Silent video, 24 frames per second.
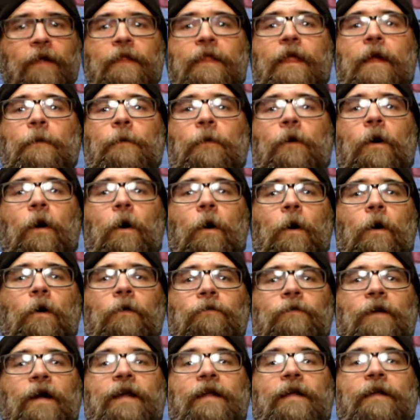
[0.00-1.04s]
They were all
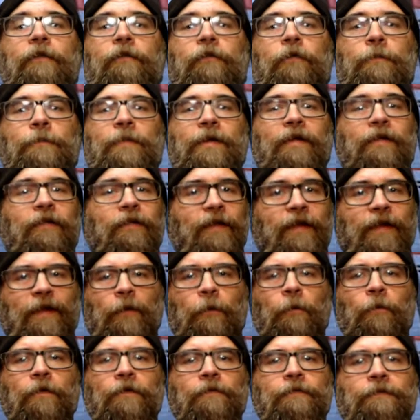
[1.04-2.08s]
ready to be lit
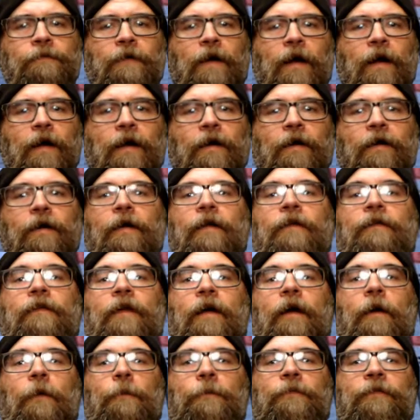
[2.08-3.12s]
on fire and to
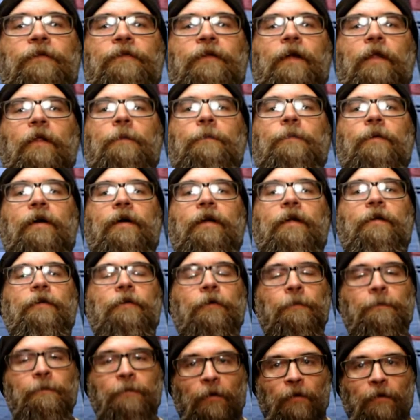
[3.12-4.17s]
help celebrate
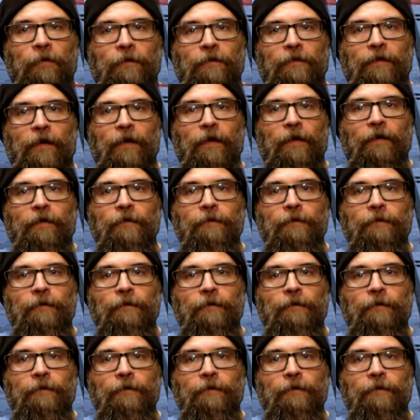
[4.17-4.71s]
your birthday.